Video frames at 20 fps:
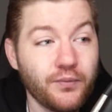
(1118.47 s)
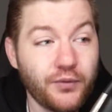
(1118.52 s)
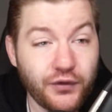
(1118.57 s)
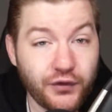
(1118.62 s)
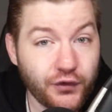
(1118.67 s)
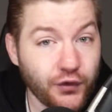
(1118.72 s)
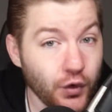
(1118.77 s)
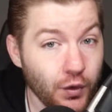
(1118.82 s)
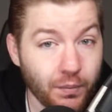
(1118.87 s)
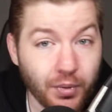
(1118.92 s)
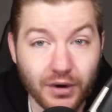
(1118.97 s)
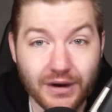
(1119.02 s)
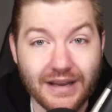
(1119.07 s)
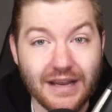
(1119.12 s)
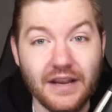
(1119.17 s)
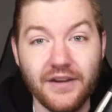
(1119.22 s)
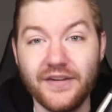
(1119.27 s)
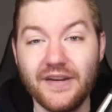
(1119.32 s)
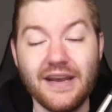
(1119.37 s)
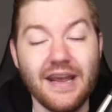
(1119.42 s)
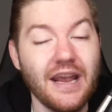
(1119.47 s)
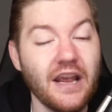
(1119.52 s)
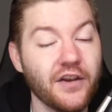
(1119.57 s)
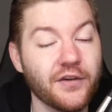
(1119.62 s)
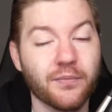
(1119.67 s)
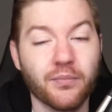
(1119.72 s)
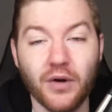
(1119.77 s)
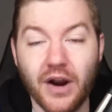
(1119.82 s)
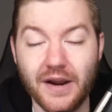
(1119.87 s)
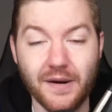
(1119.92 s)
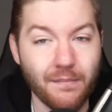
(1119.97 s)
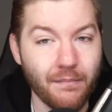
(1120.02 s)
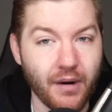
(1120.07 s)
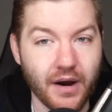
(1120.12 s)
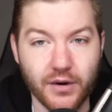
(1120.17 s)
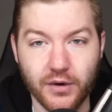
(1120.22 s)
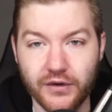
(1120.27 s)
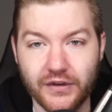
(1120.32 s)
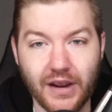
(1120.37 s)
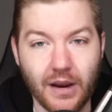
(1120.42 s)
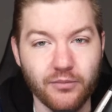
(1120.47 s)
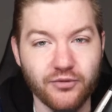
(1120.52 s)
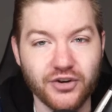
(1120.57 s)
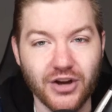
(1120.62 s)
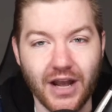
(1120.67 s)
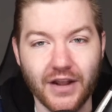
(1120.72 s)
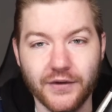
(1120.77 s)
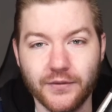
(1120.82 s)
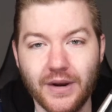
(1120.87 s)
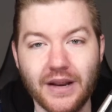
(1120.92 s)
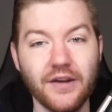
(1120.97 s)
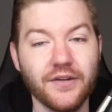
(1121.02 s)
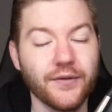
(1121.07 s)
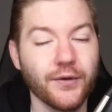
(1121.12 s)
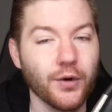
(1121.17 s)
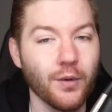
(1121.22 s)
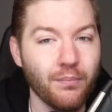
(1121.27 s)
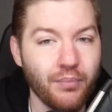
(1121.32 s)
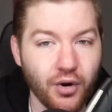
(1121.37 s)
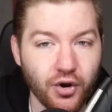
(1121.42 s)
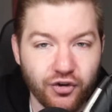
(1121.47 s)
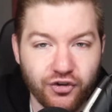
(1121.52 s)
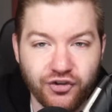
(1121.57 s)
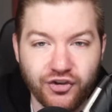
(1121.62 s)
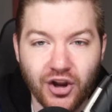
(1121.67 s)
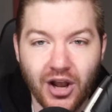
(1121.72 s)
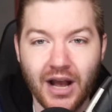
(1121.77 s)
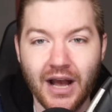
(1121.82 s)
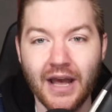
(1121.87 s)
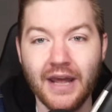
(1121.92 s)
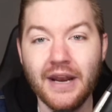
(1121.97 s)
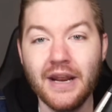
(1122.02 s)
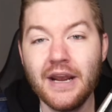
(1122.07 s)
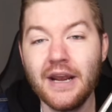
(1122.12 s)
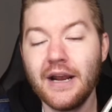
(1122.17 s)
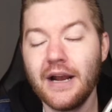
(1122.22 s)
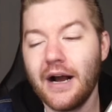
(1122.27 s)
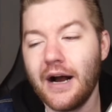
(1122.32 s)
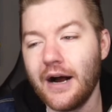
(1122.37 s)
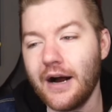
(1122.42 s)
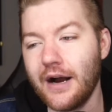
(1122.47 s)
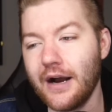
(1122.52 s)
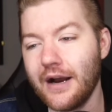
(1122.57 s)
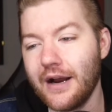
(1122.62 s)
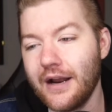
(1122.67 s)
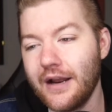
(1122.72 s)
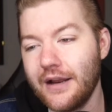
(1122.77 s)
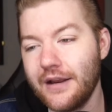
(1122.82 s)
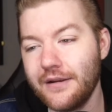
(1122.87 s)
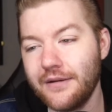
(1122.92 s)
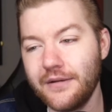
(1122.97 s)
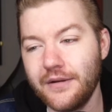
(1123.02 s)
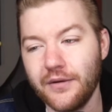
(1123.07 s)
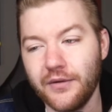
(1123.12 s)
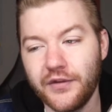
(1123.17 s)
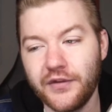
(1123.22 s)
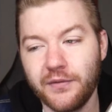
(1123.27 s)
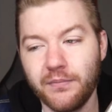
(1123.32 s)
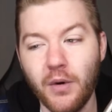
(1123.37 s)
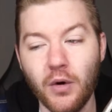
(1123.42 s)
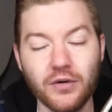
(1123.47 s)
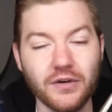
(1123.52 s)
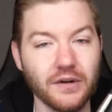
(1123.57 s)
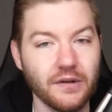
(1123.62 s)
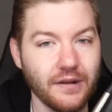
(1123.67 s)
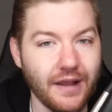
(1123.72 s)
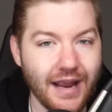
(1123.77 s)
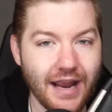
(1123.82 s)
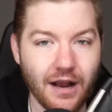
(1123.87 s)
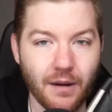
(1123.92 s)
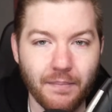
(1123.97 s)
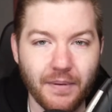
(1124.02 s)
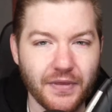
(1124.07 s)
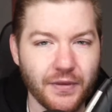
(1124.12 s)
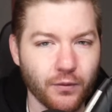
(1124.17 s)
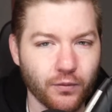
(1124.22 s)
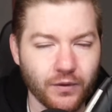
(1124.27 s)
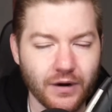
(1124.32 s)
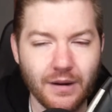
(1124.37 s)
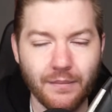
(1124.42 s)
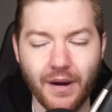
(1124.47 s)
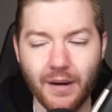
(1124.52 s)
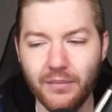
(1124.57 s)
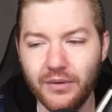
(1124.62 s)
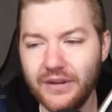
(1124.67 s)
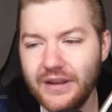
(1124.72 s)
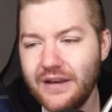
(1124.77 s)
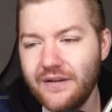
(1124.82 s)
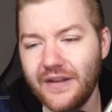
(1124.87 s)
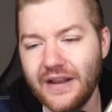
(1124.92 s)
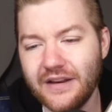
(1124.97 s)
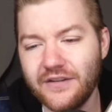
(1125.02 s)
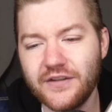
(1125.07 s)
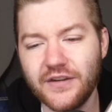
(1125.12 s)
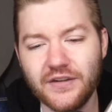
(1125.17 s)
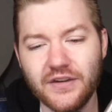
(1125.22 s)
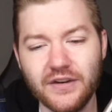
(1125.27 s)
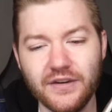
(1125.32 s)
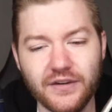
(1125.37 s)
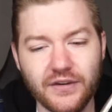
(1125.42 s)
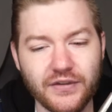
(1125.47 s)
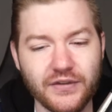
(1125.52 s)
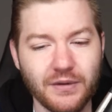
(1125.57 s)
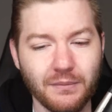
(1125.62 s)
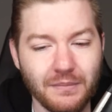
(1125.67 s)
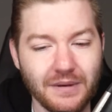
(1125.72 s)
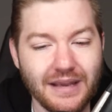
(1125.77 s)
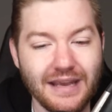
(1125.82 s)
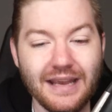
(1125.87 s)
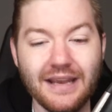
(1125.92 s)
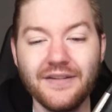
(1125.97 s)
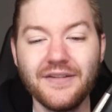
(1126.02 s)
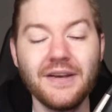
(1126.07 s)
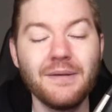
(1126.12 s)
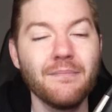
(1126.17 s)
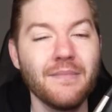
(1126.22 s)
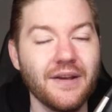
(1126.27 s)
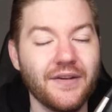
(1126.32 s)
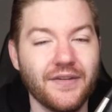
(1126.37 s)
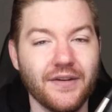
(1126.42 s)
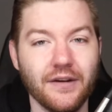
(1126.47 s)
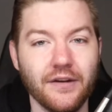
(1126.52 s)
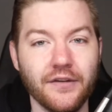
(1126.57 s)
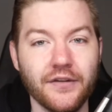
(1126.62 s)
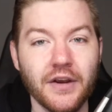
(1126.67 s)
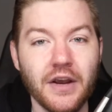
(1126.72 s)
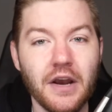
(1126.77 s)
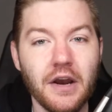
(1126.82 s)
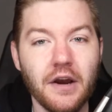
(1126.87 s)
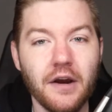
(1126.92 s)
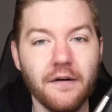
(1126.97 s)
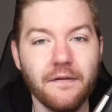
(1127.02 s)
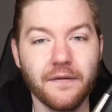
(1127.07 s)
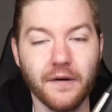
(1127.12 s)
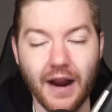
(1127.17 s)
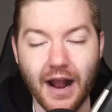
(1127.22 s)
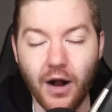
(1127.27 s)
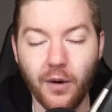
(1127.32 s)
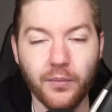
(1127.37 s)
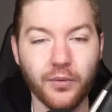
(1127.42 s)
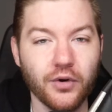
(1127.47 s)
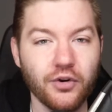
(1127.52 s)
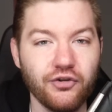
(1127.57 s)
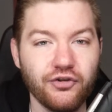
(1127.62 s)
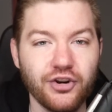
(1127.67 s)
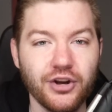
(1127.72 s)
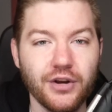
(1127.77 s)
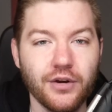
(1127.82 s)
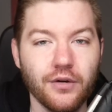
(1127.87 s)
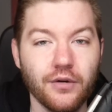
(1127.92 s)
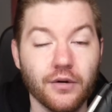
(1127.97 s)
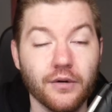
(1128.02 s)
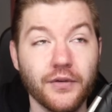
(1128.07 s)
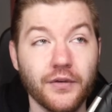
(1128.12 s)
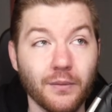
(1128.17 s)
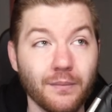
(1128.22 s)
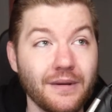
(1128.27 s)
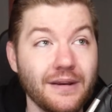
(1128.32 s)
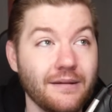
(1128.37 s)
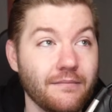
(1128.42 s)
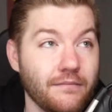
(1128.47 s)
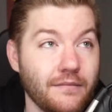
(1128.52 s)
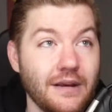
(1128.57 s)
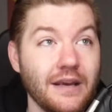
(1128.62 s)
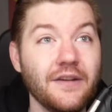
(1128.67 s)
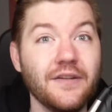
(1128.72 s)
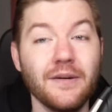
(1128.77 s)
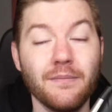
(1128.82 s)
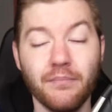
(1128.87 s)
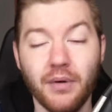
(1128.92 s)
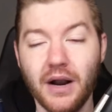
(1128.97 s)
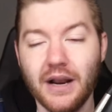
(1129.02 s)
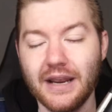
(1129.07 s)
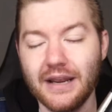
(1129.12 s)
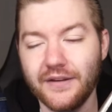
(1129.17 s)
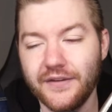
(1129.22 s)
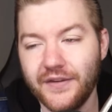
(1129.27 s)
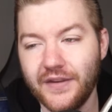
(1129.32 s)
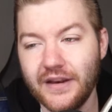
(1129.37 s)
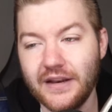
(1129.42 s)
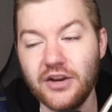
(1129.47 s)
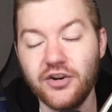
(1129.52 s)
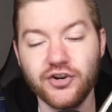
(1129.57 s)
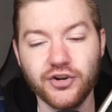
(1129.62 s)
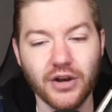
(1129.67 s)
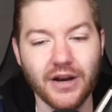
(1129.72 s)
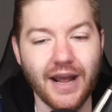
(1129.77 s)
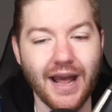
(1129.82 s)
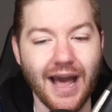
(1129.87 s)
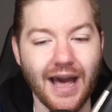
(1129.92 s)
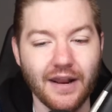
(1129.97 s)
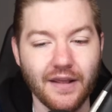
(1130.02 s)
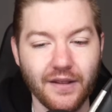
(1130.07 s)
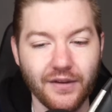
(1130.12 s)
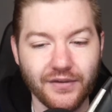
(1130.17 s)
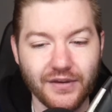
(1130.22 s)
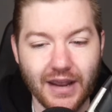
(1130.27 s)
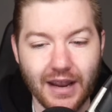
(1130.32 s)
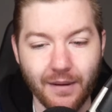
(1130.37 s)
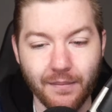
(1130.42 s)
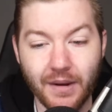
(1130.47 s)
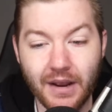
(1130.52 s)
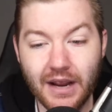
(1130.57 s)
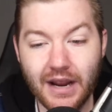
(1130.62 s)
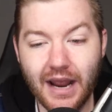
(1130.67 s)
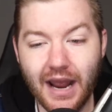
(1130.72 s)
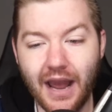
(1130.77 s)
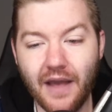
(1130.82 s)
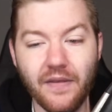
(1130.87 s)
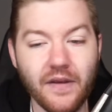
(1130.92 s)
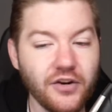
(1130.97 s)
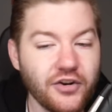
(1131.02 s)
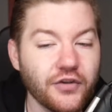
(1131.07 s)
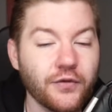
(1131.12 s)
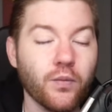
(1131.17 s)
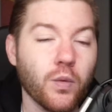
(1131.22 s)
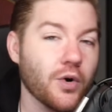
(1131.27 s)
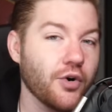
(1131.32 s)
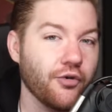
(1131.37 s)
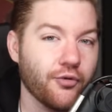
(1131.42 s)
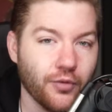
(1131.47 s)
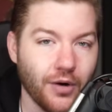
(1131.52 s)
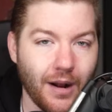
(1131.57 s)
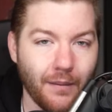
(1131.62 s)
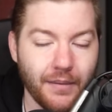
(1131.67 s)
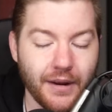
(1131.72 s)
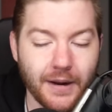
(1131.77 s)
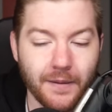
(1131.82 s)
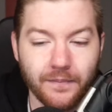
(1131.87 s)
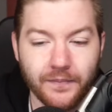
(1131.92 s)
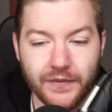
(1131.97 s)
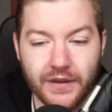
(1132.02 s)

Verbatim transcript: super easy, his bread and butter type shots, right? His little push shot, uh, you know, smoked a layup at the rim, I believe. Like just, just some easy misses for Alperen Sengun or some easy buckets that he should have had in this game, and they just weren't dropping.